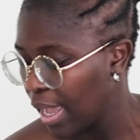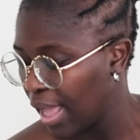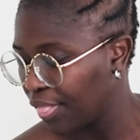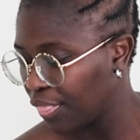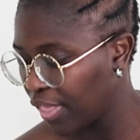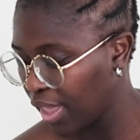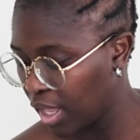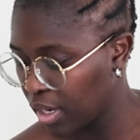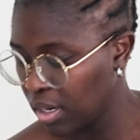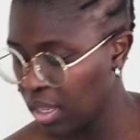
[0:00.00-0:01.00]
And
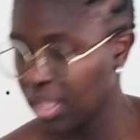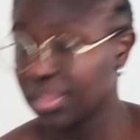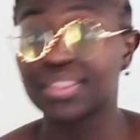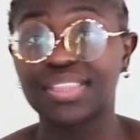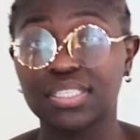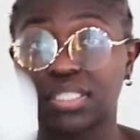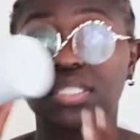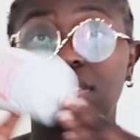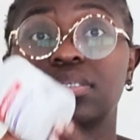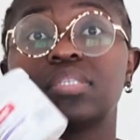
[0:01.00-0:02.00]
then
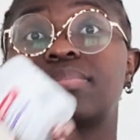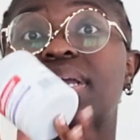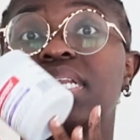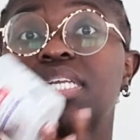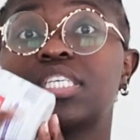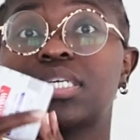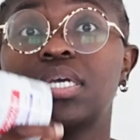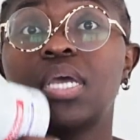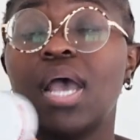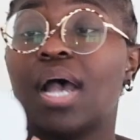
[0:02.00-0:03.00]
this is my Ninja.
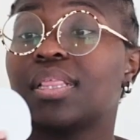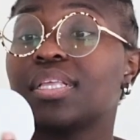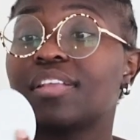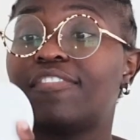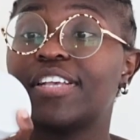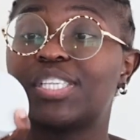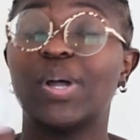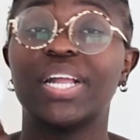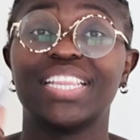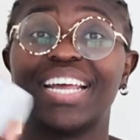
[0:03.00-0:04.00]
I think the
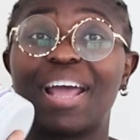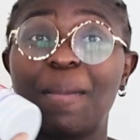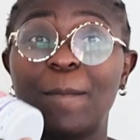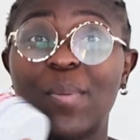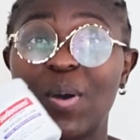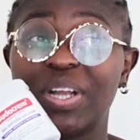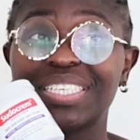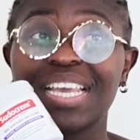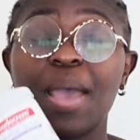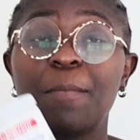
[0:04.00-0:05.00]
first one that I
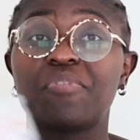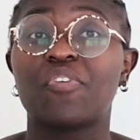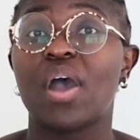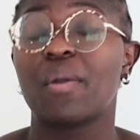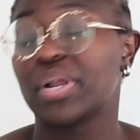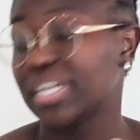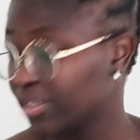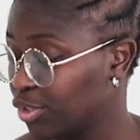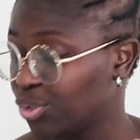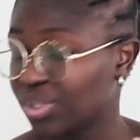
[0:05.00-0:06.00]
bought before I
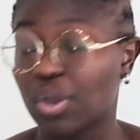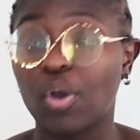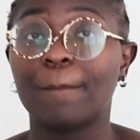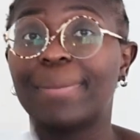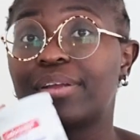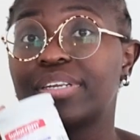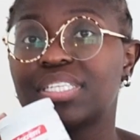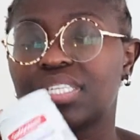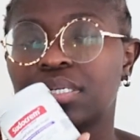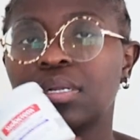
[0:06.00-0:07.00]
wanted to do the
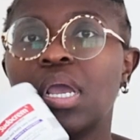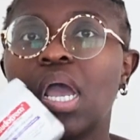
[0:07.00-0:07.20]
comparison